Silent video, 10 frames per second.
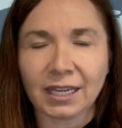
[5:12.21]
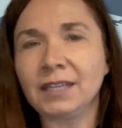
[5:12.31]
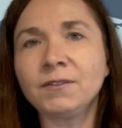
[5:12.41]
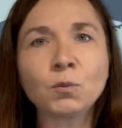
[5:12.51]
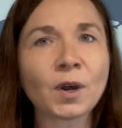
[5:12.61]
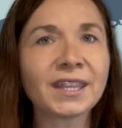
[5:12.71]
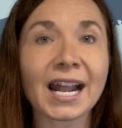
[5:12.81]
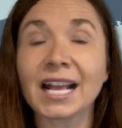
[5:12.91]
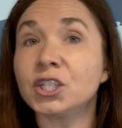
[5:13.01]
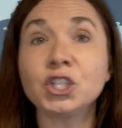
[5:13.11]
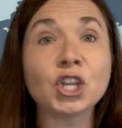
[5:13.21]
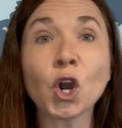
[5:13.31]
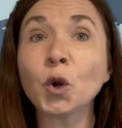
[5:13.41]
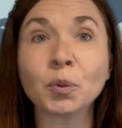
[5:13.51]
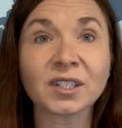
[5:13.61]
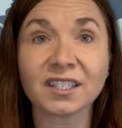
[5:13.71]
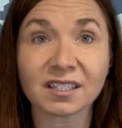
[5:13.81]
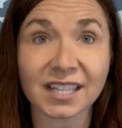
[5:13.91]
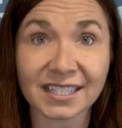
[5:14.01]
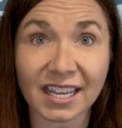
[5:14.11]
even one that has no
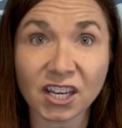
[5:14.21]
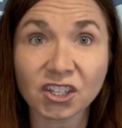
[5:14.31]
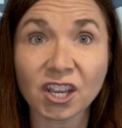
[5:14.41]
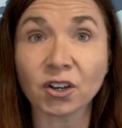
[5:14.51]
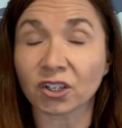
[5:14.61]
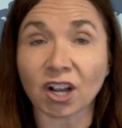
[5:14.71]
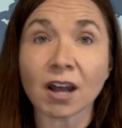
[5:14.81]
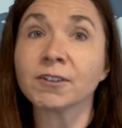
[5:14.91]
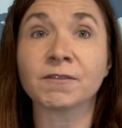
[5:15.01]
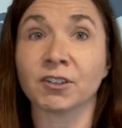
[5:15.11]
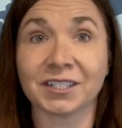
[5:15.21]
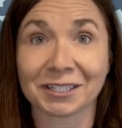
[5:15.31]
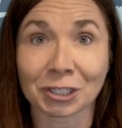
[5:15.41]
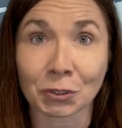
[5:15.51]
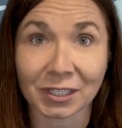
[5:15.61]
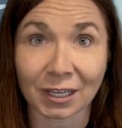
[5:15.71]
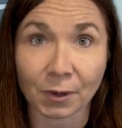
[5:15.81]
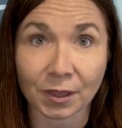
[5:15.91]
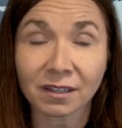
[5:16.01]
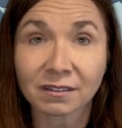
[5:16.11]
politicization or controversy associated
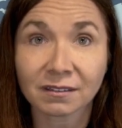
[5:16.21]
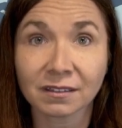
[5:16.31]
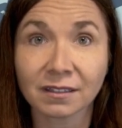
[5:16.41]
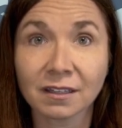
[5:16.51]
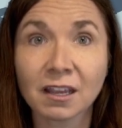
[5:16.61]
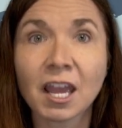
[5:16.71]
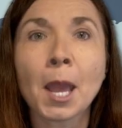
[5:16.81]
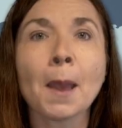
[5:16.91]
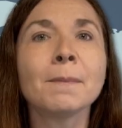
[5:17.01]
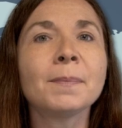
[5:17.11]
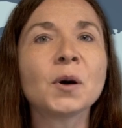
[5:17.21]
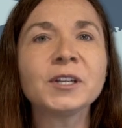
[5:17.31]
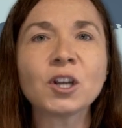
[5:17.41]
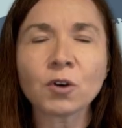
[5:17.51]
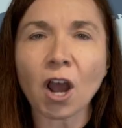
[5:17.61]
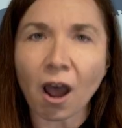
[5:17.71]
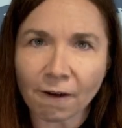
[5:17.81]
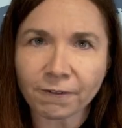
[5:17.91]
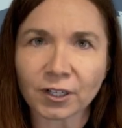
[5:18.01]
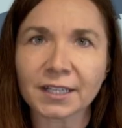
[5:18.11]
with it. But we don't
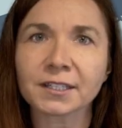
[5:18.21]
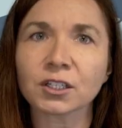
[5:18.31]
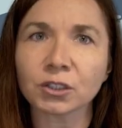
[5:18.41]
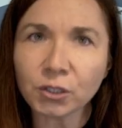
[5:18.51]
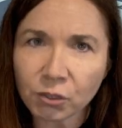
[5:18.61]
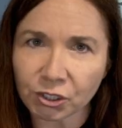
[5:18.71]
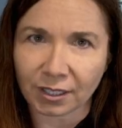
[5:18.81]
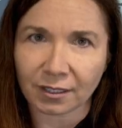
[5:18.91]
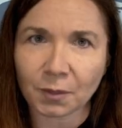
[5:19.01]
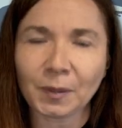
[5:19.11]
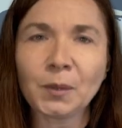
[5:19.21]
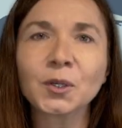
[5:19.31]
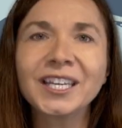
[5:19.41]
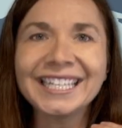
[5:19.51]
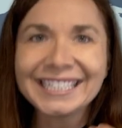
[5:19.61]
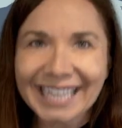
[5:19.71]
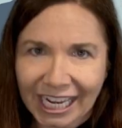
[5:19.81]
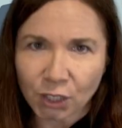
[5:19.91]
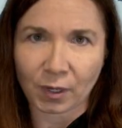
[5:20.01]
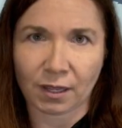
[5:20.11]
offer a solution that people can
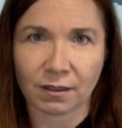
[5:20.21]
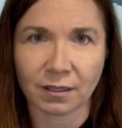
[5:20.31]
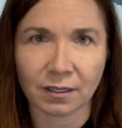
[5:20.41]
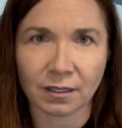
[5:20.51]
engage with.